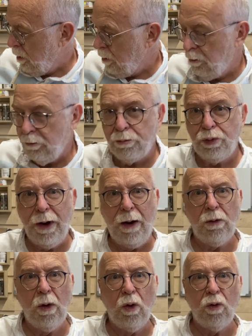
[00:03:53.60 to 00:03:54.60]
brown
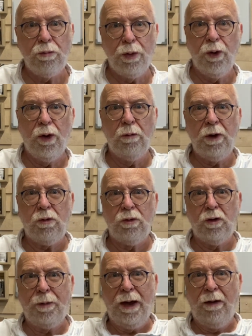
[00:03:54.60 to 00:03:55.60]
oak burl, which was
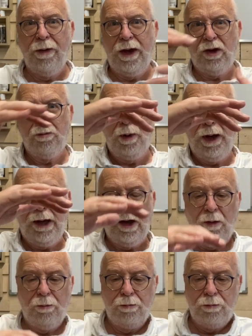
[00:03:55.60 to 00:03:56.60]
about this big
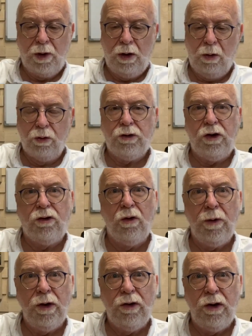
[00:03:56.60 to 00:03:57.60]
and close to 2
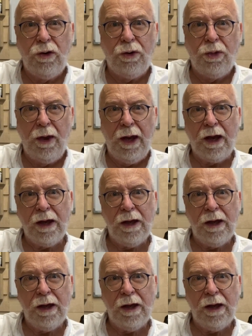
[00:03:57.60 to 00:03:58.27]
inches thick,